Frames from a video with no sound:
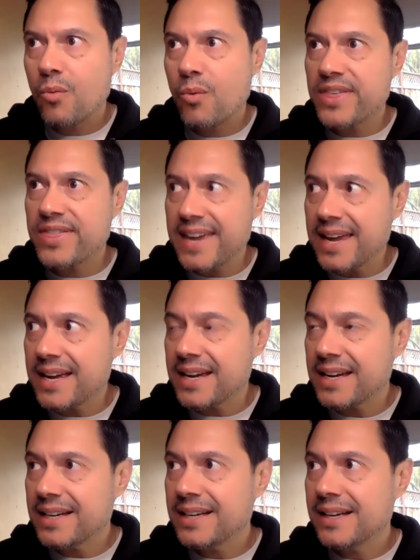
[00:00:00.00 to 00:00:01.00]
we
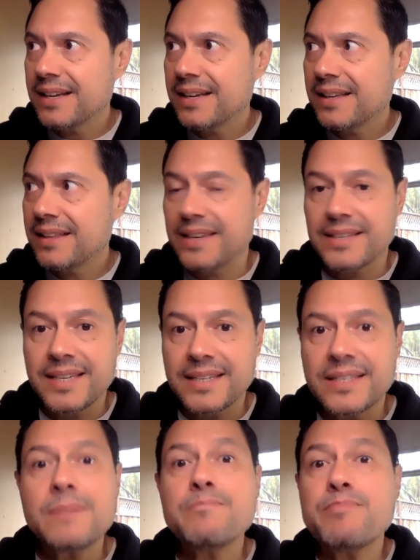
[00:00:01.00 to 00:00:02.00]
think this
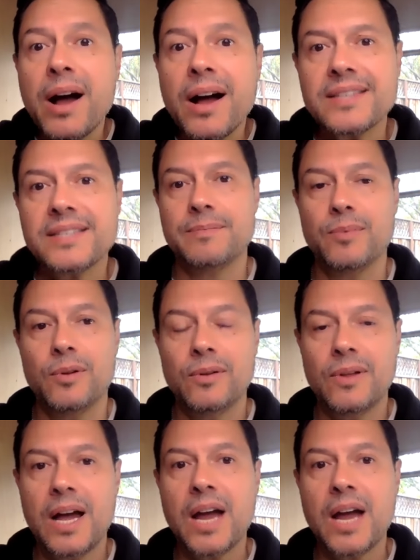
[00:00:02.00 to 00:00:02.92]
is impossible.